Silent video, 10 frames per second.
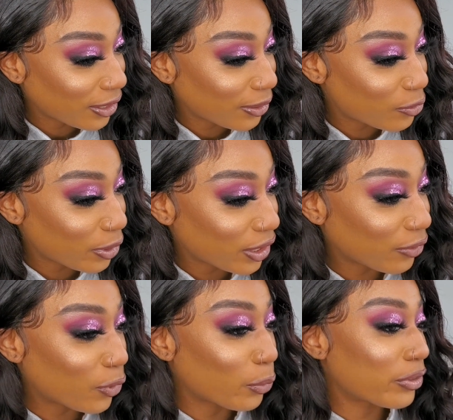my thing
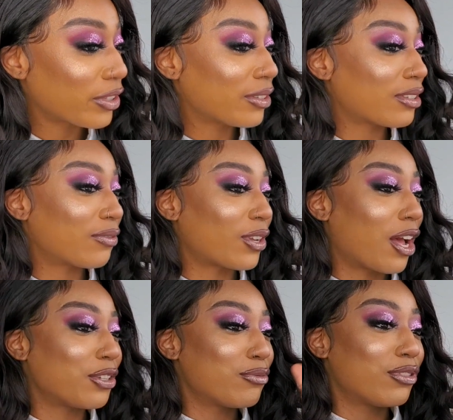focuses, if not,
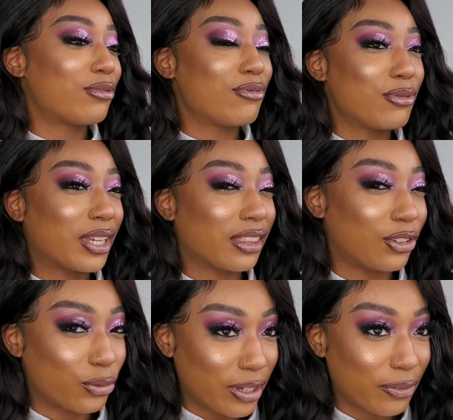you get the
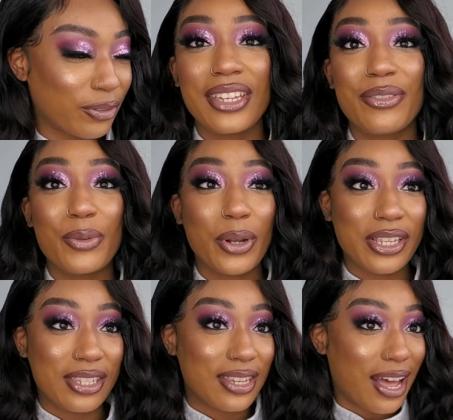drift. If you want to
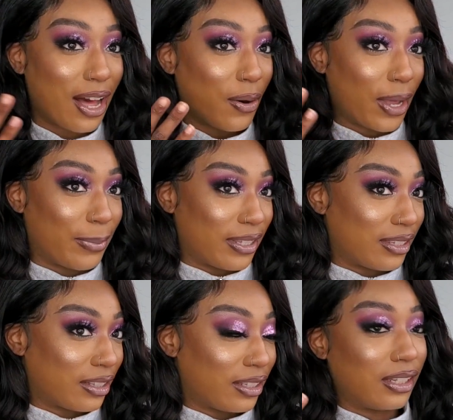see how I
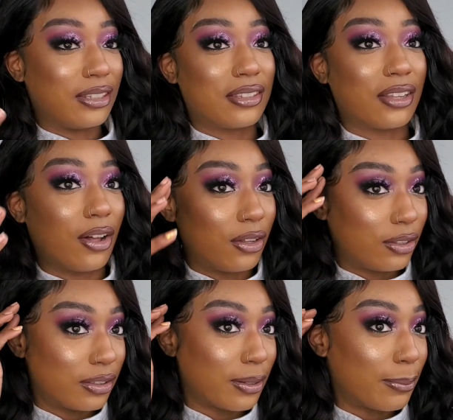basically
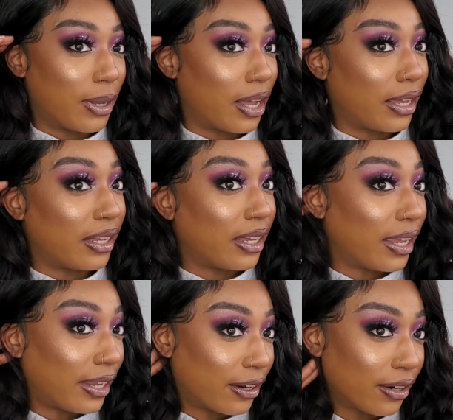installed my
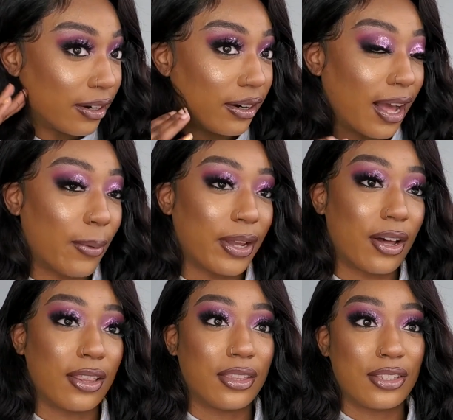hair, how I
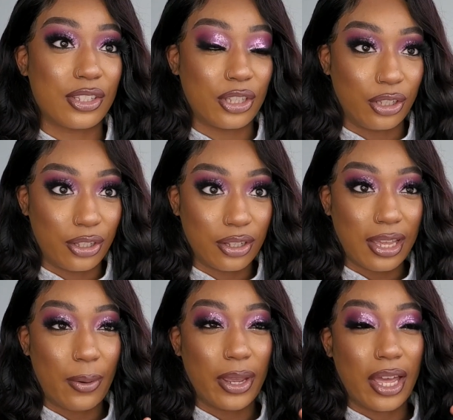got this look,
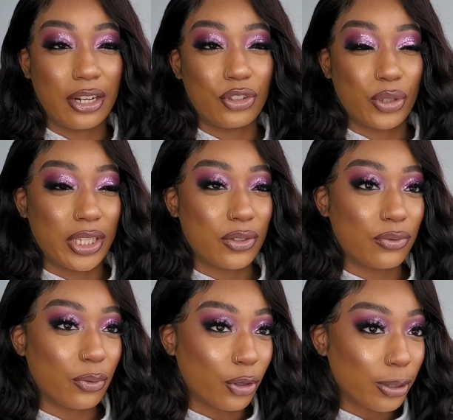how I kind of
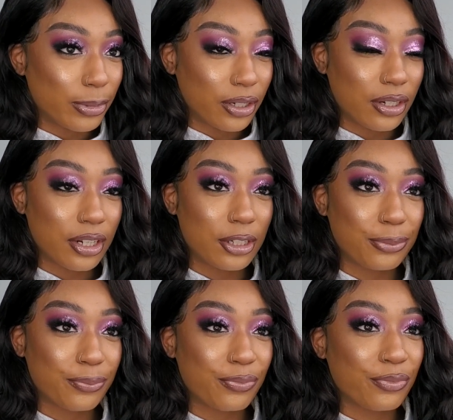transformed her,
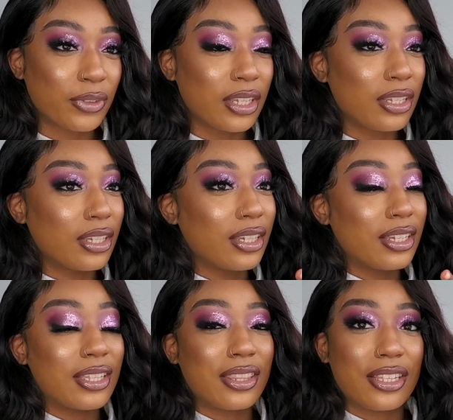
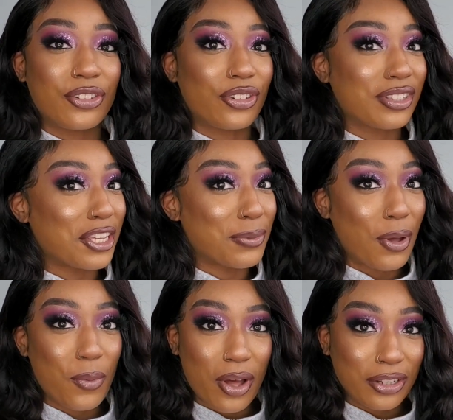then just keep on
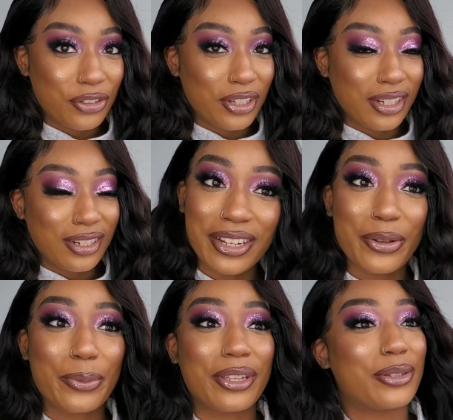watching. I
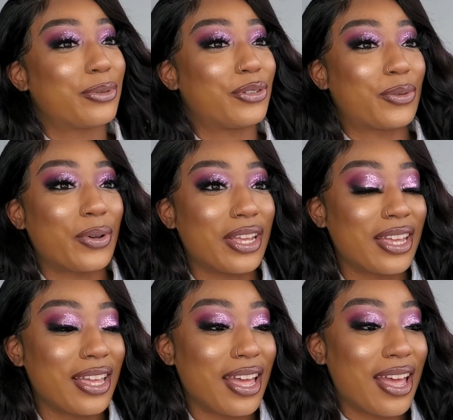hope that you enjoy,
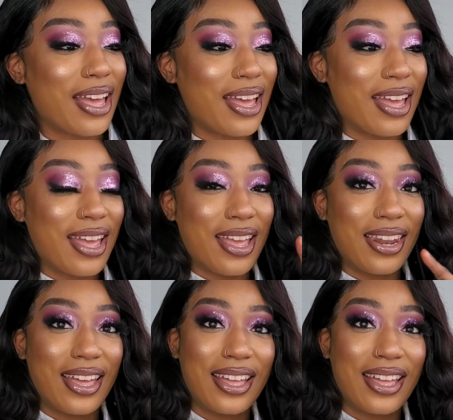and